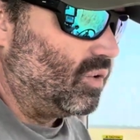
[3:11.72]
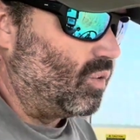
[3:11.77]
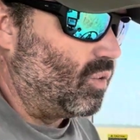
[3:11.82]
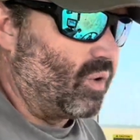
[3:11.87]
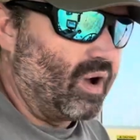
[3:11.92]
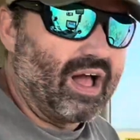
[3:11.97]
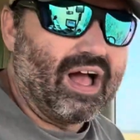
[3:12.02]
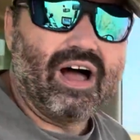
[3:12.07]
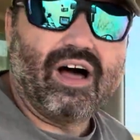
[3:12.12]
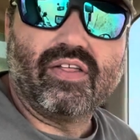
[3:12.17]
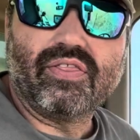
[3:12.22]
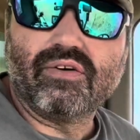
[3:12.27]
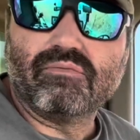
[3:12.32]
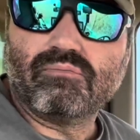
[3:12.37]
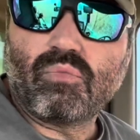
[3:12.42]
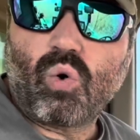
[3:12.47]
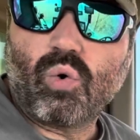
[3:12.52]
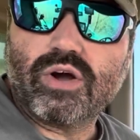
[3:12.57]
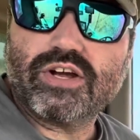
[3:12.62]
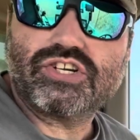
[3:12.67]
Well, the
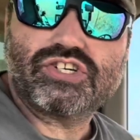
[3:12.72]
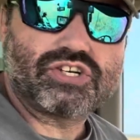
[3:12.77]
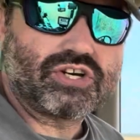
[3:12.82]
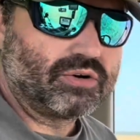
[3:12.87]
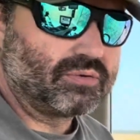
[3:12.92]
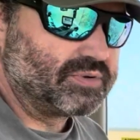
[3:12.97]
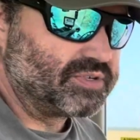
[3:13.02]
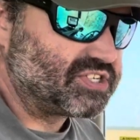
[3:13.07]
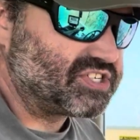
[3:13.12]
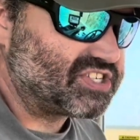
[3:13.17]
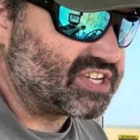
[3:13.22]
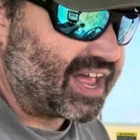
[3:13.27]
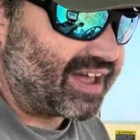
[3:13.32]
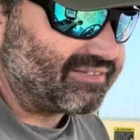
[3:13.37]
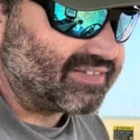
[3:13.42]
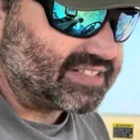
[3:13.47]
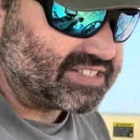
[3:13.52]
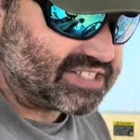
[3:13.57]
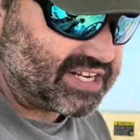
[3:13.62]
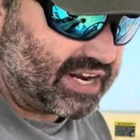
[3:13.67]
moisture was
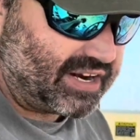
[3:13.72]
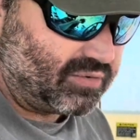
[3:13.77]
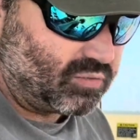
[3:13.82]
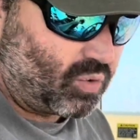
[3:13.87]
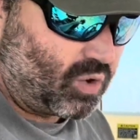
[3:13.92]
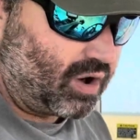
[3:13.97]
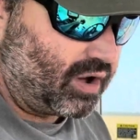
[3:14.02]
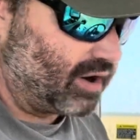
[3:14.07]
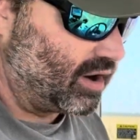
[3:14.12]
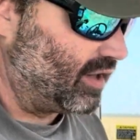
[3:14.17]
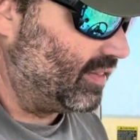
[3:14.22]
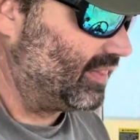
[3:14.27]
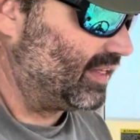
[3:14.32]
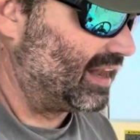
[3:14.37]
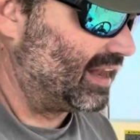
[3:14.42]
17.1 on the